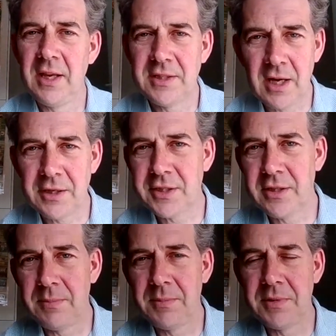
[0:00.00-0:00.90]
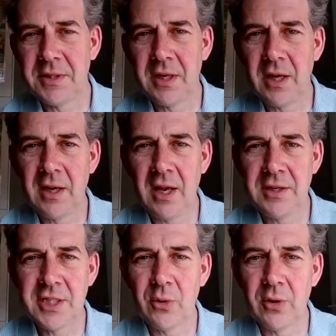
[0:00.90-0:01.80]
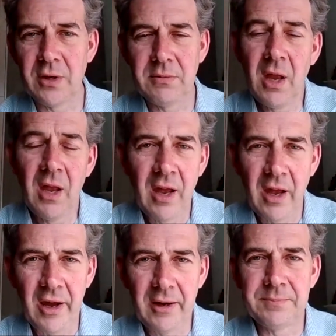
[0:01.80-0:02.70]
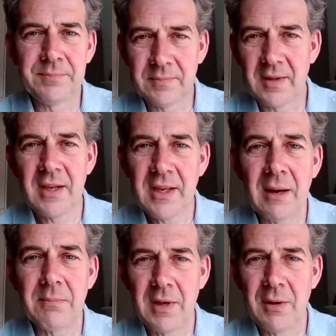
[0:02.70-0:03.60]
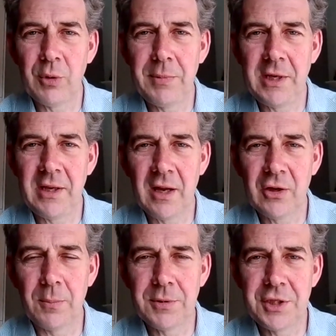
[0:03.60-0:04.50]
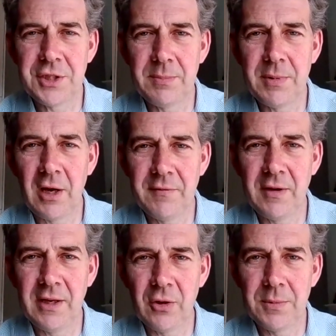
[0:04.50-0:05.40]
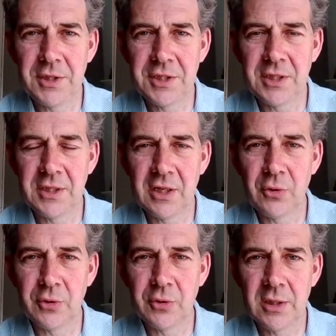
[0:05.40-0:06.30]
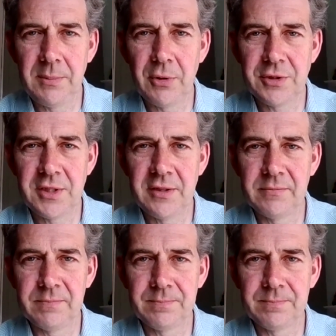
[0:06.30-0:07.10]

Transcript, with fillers: its customs, uh, and so on um, yeah, it will be a competition, but hopefully competition can also be positive.